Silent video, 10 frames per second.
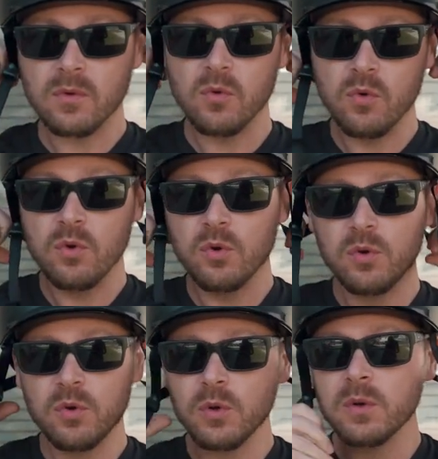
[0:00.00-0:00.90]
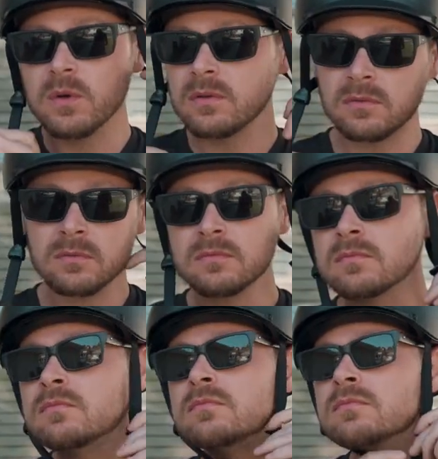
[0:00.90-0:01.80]
Ooh,
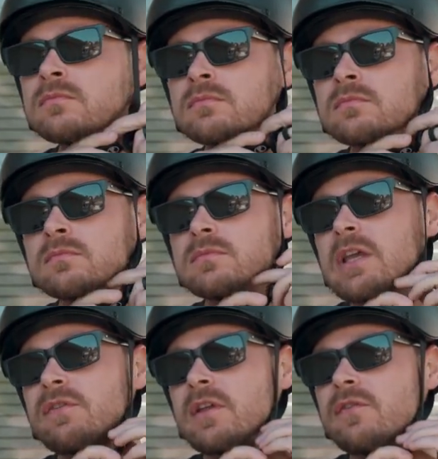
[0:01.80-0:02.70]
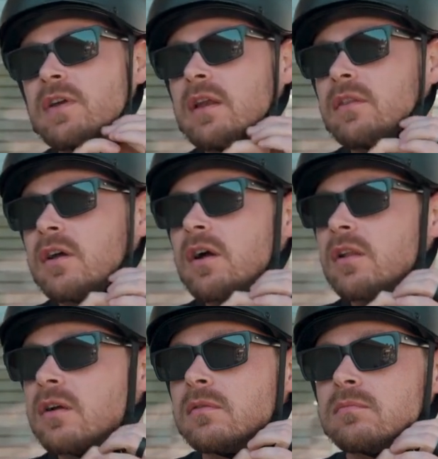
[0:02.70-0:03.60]
definitely a fan of the
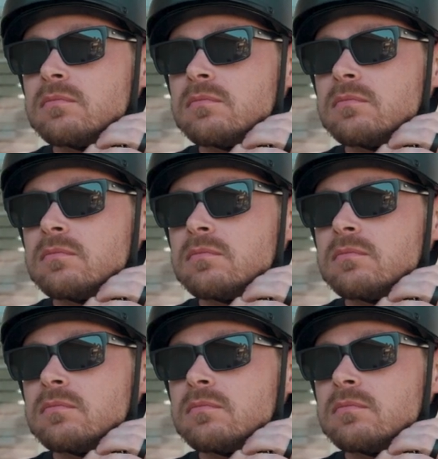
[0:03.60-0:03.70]
color.